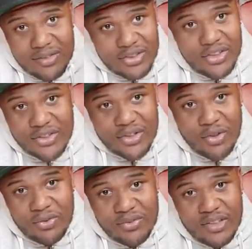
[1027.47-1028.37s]

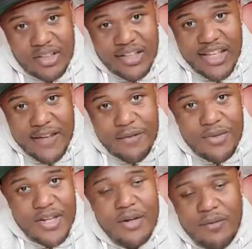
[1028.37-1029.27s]
If you
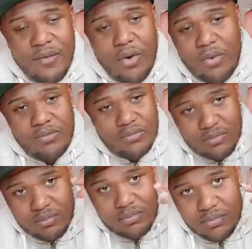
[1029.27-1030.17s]
didn't vote,
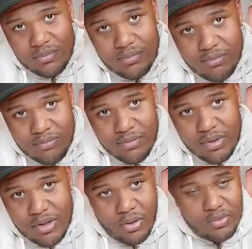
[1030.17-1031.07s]

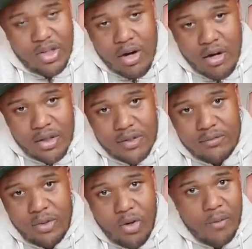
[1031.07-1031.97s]
don't talk.
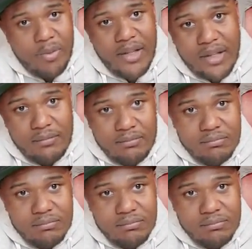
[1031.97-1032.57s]
Don't complain.